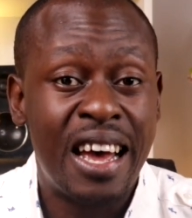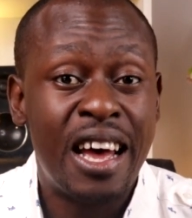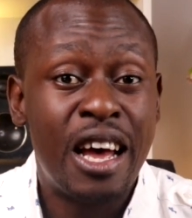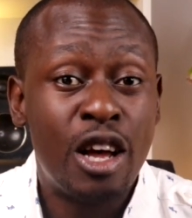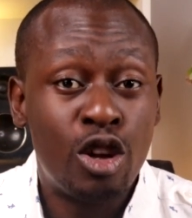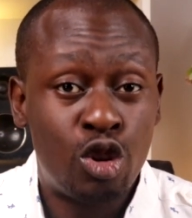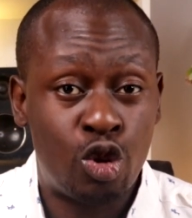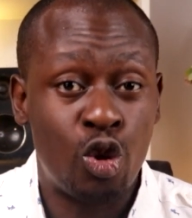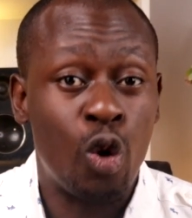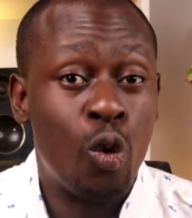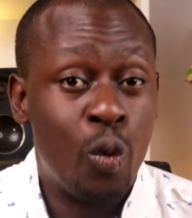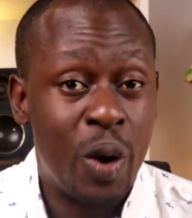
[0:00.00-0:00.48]

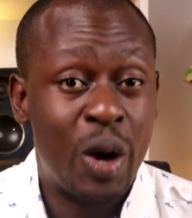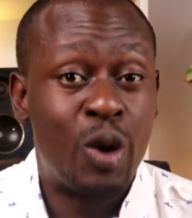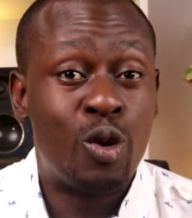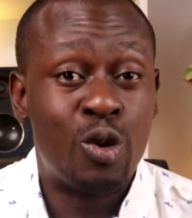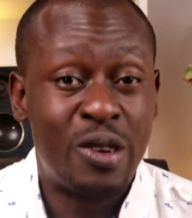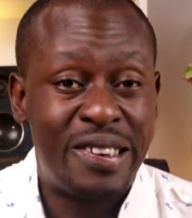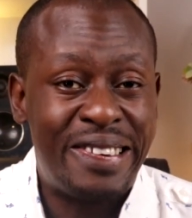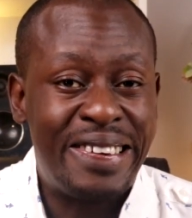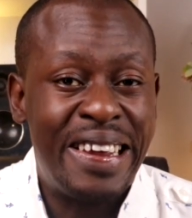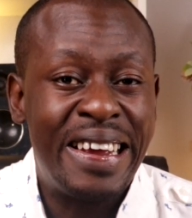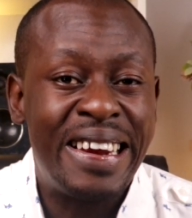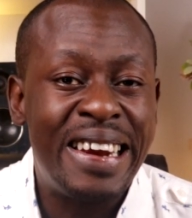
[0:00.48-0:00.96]
So we
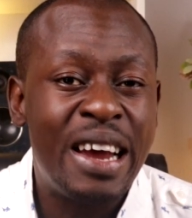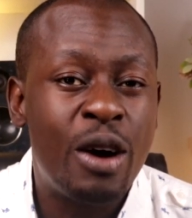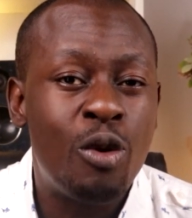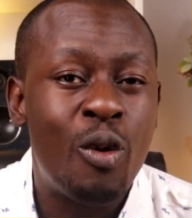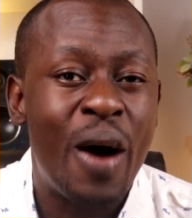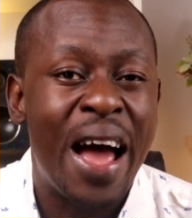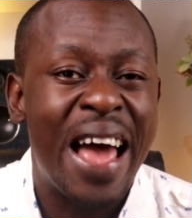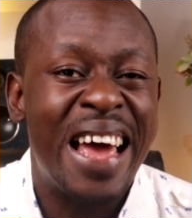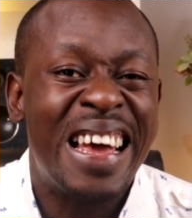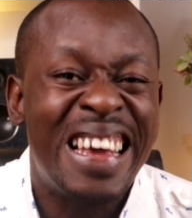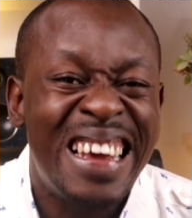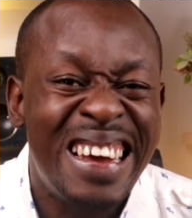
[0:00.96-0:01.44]
could say they
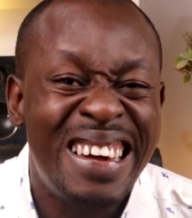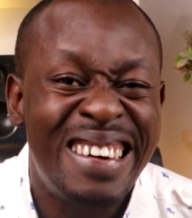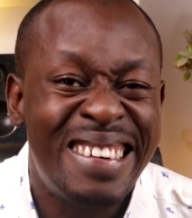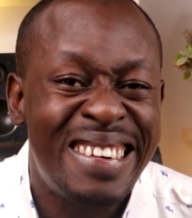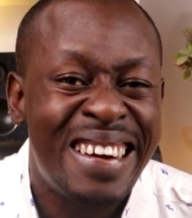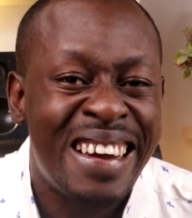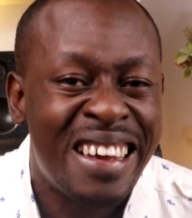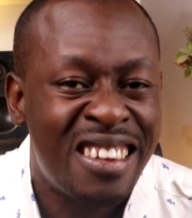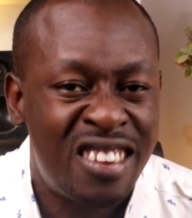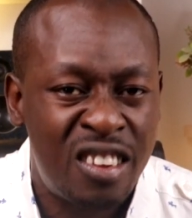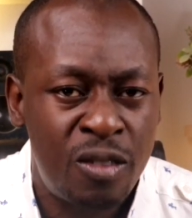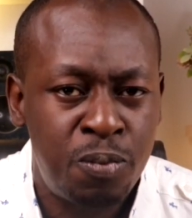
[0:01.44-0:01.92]
were
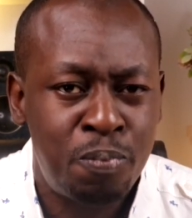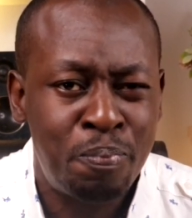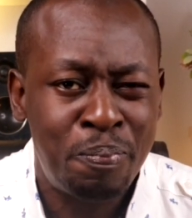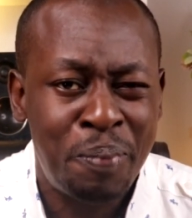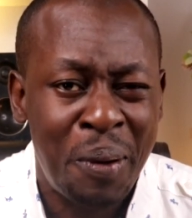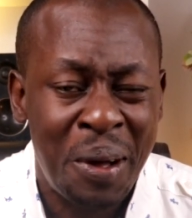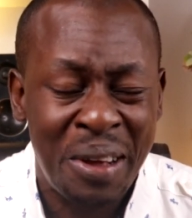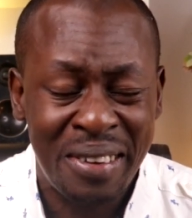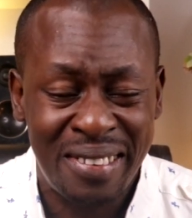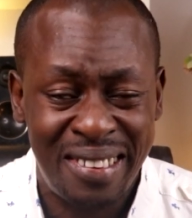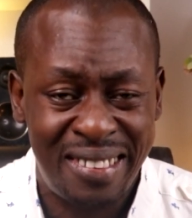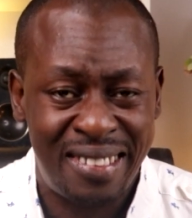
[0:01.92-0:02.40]

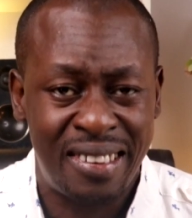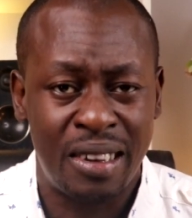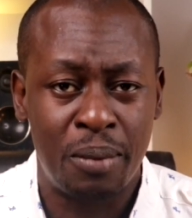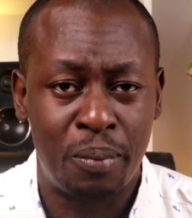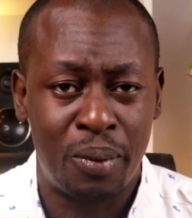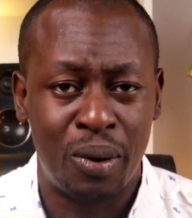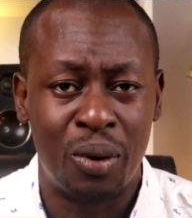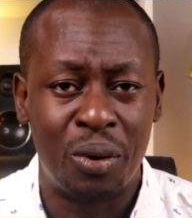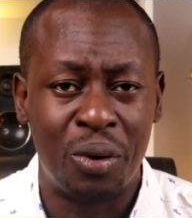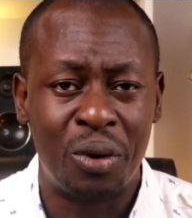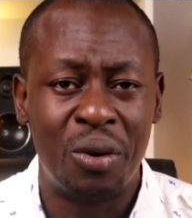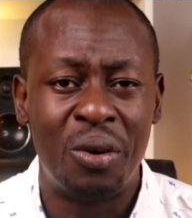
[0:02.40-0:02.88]

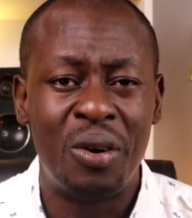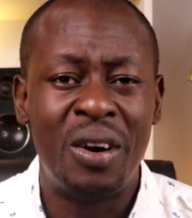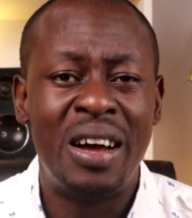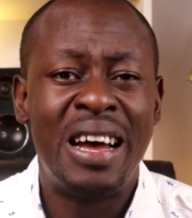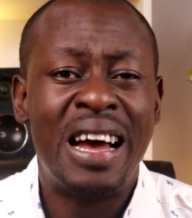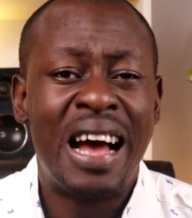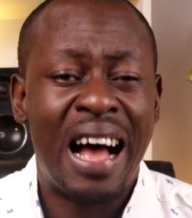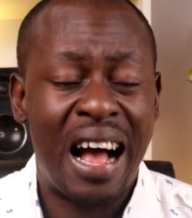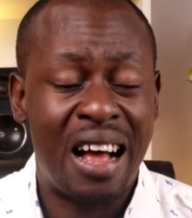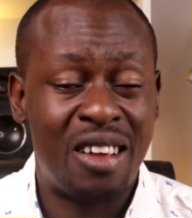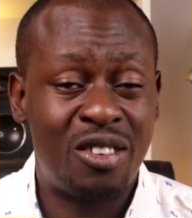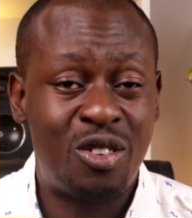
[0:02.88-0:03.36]
irresponsible,
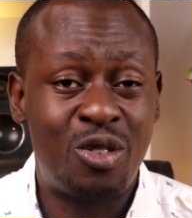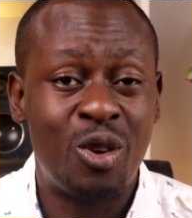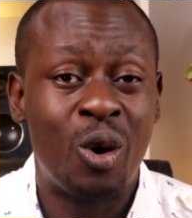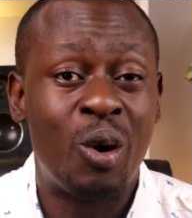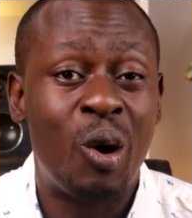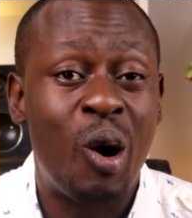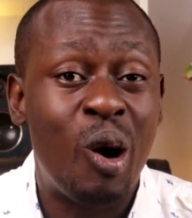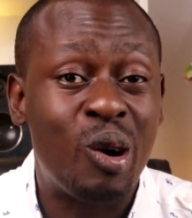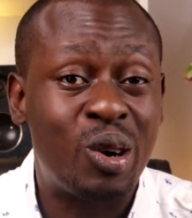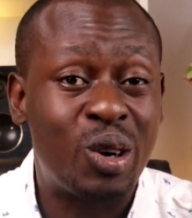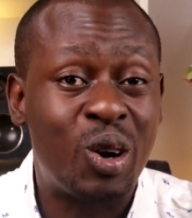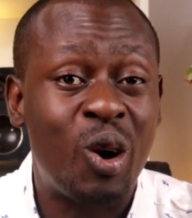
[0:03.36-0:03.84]
and so
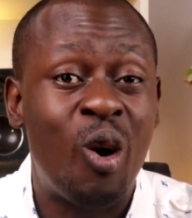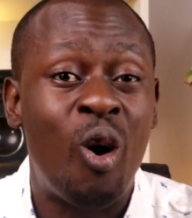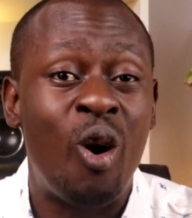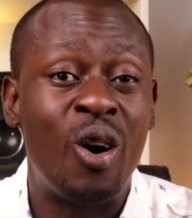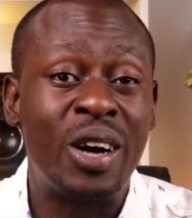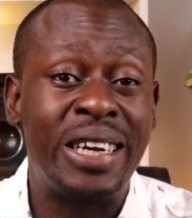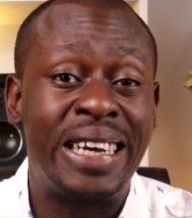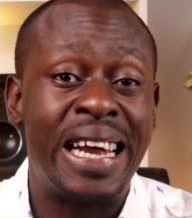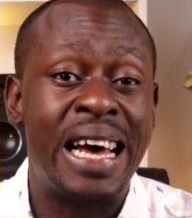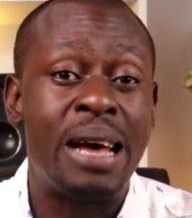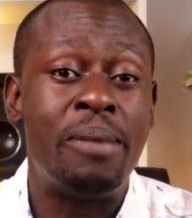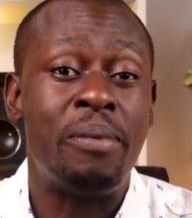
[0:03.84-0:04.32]
God
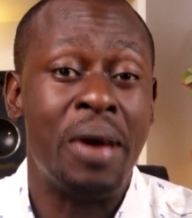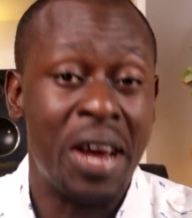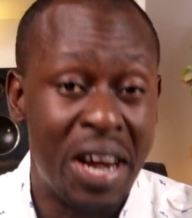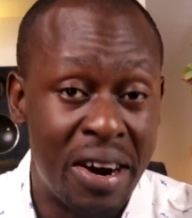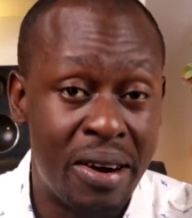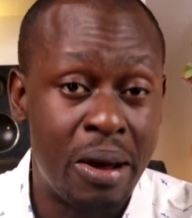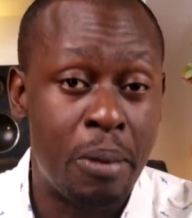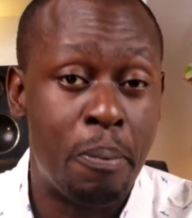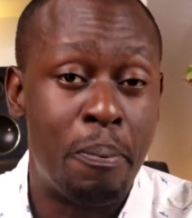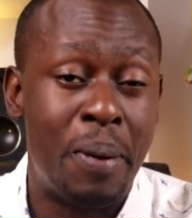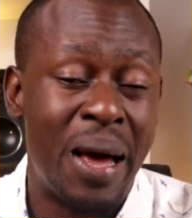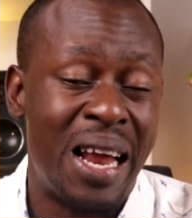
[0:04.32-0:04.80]
called them a
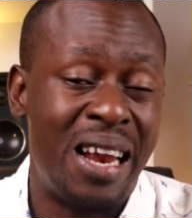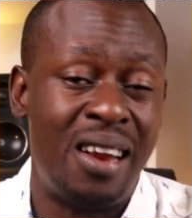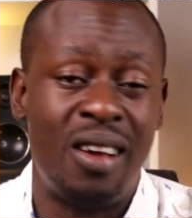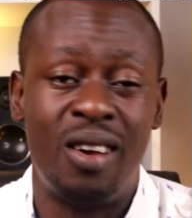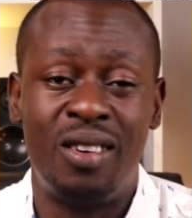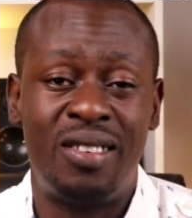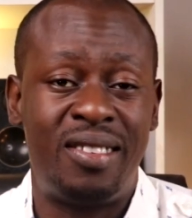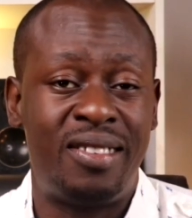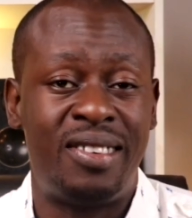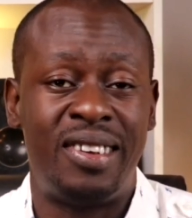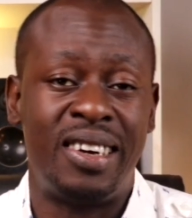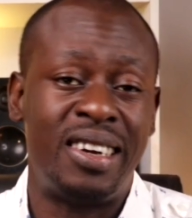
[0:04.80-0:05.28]

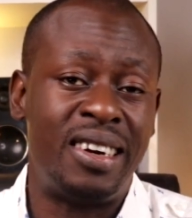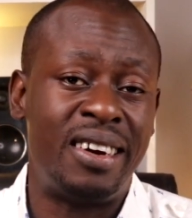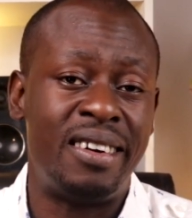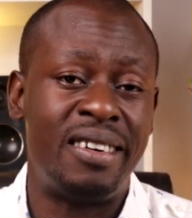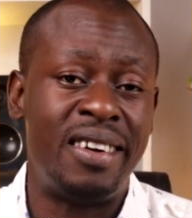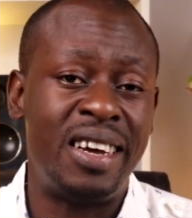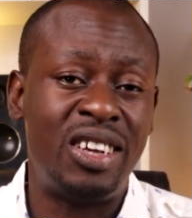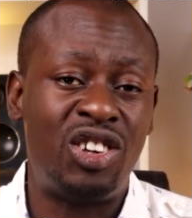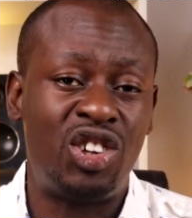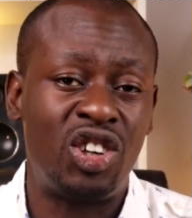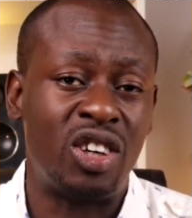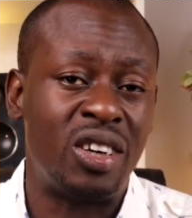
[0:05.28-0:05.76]
rebellious
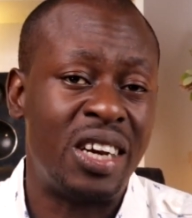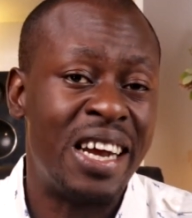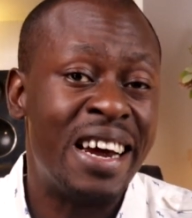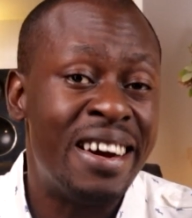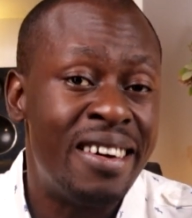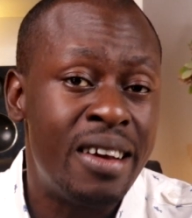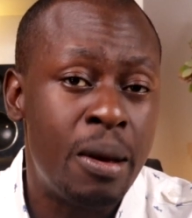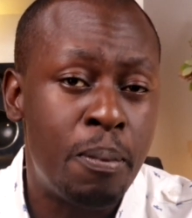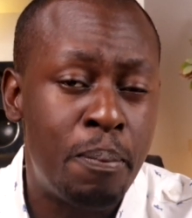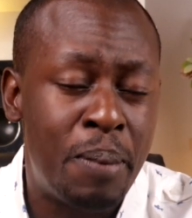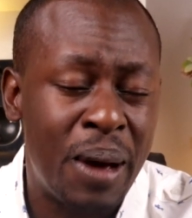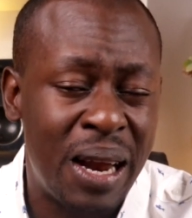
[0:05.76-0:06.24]
generation, a
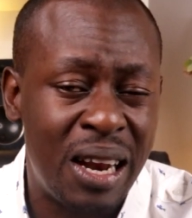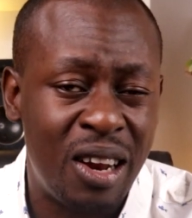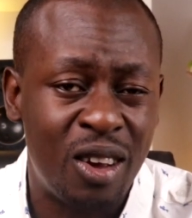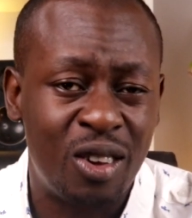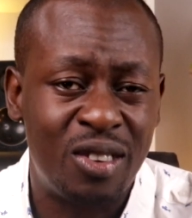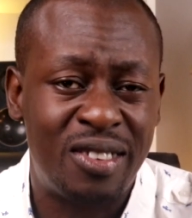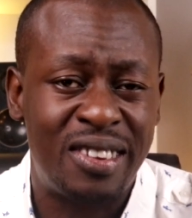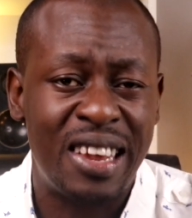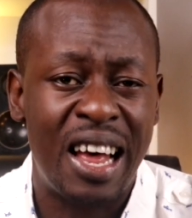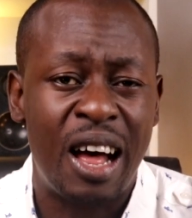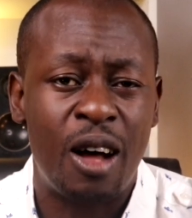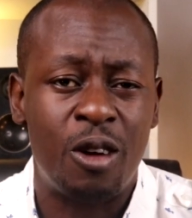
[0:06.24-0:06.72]

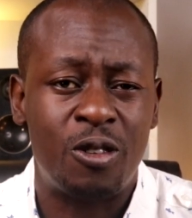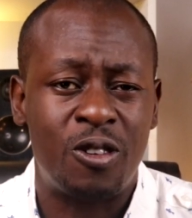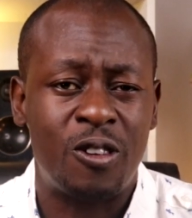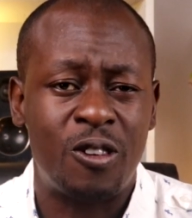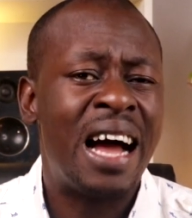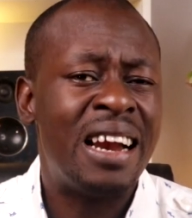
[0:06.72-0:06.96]
rebellious house.